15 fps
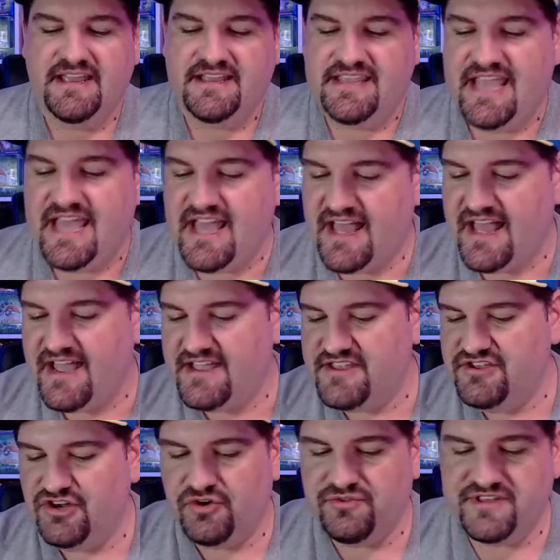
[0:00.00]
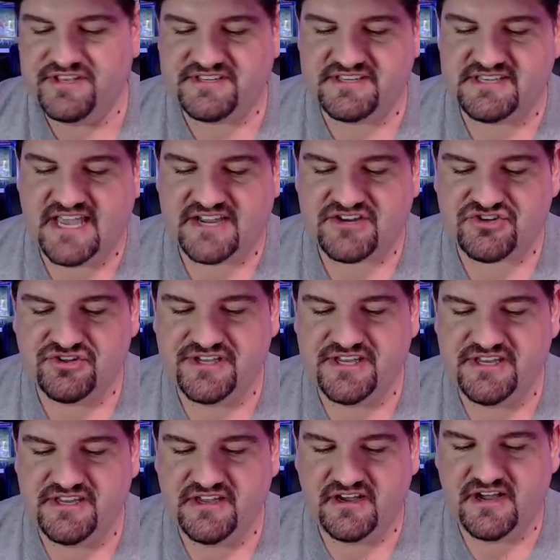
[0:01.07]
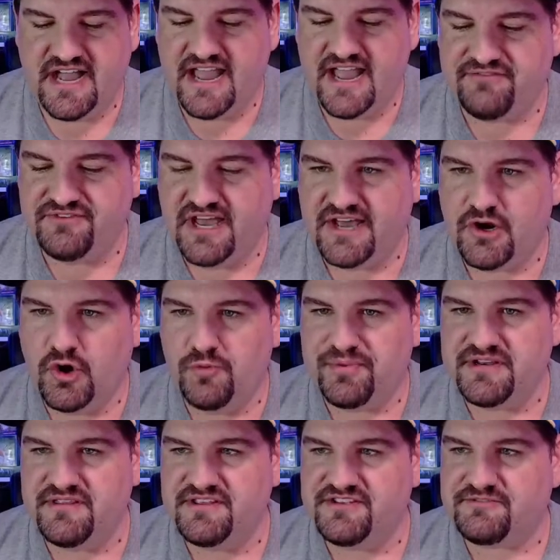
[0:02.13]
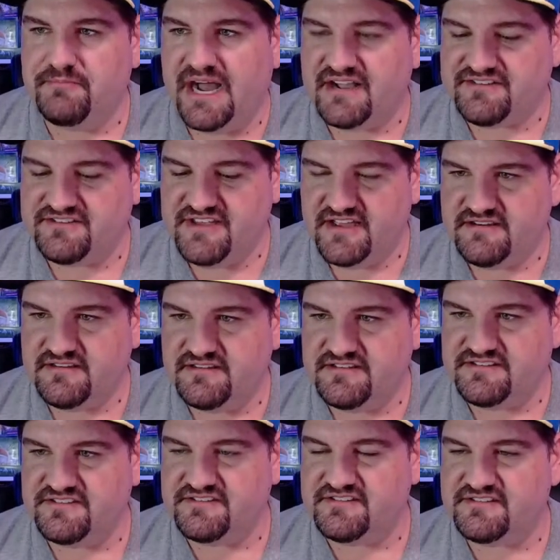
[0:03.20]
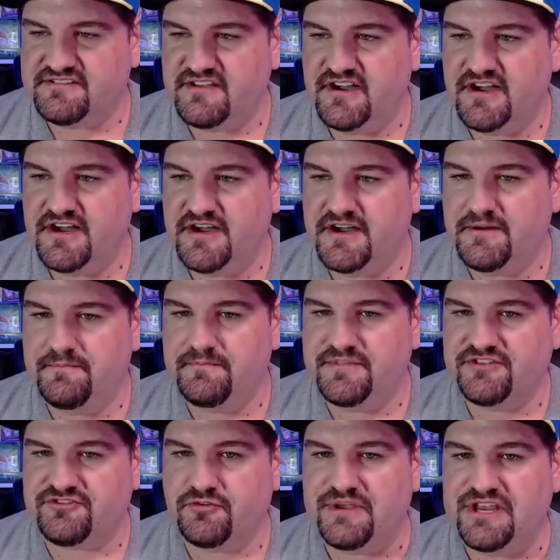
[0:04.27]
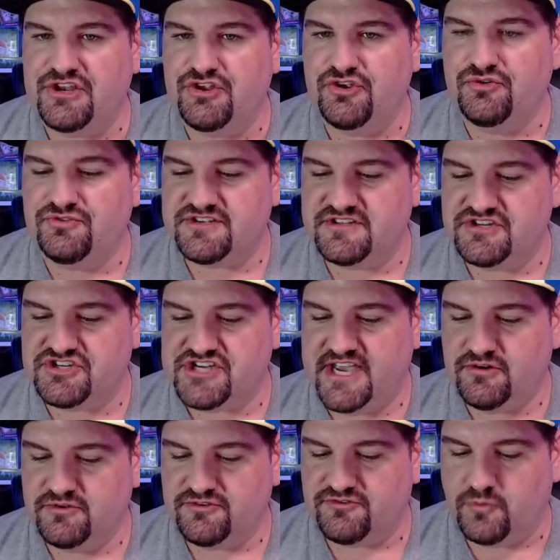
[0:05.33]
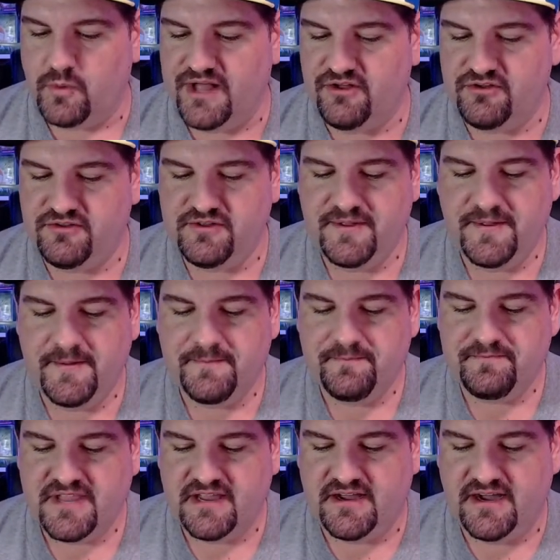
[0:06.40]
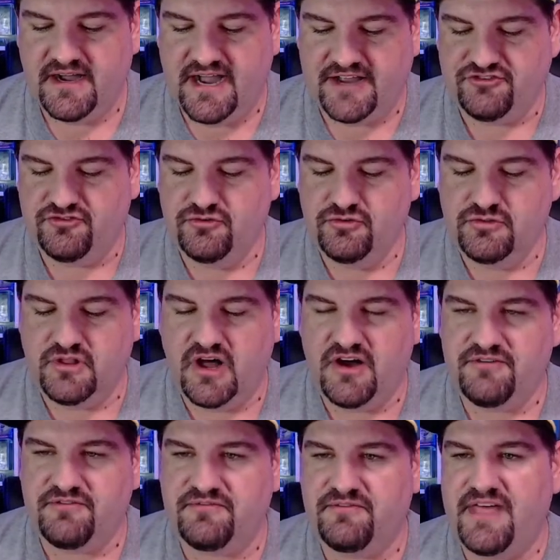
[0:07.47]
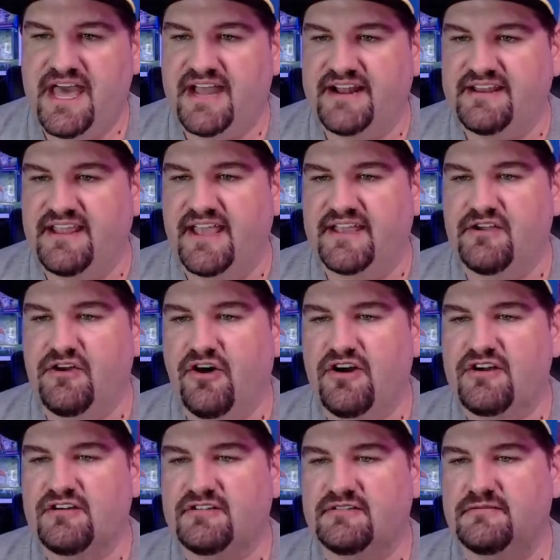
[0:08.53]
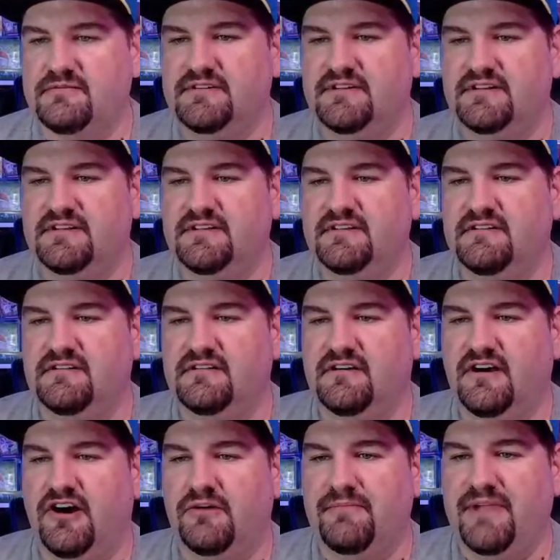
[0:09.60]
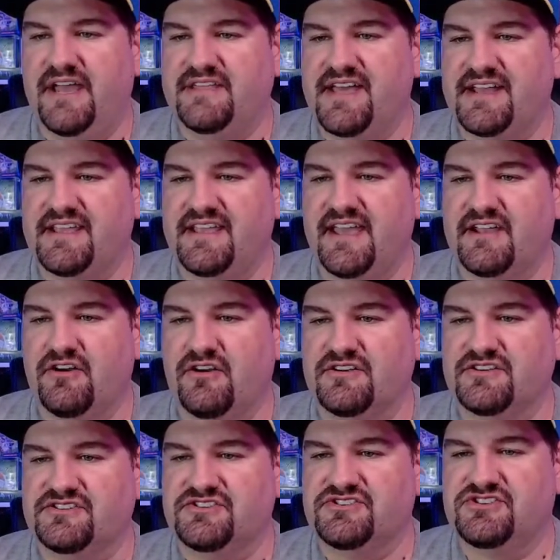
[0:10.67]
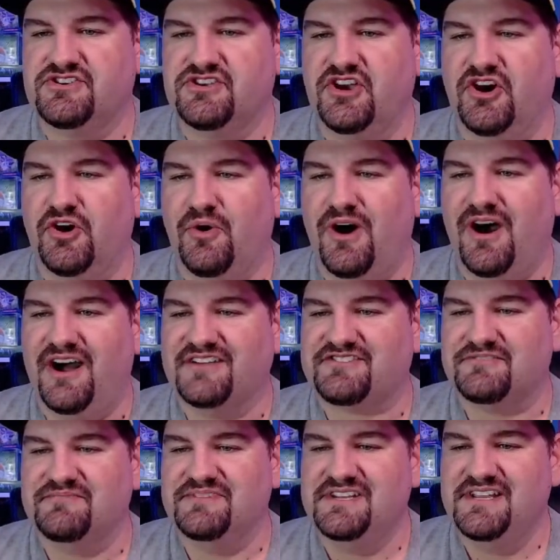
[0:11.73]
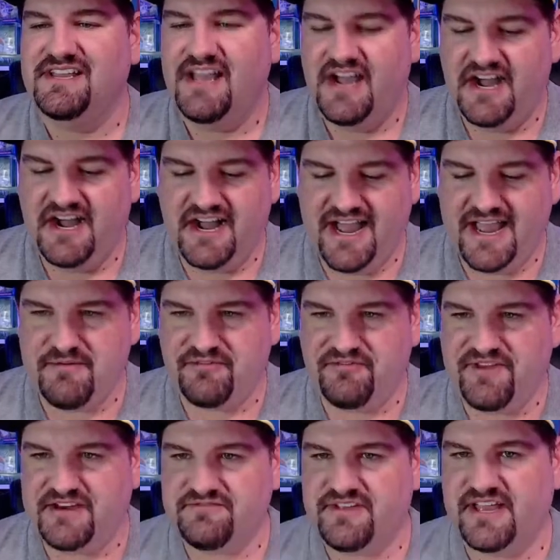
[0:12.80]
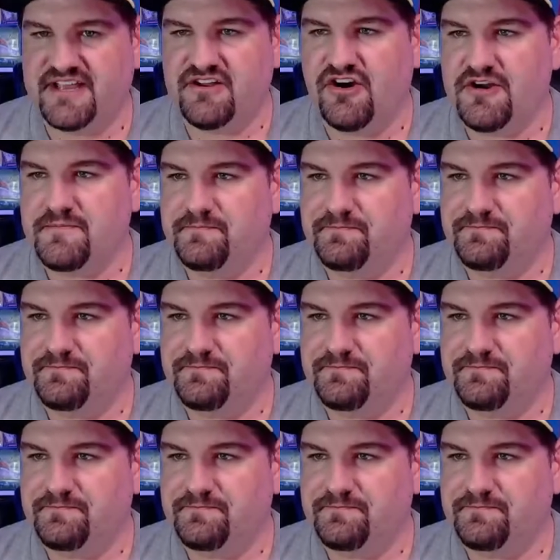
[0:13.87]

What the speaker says: Yeah, you know, this is actually I not opened this box yet. This is this will be new to the channel as well. I do love that Gengar. Oh man, that Gengar is so awesome. I am a fan of Gengar.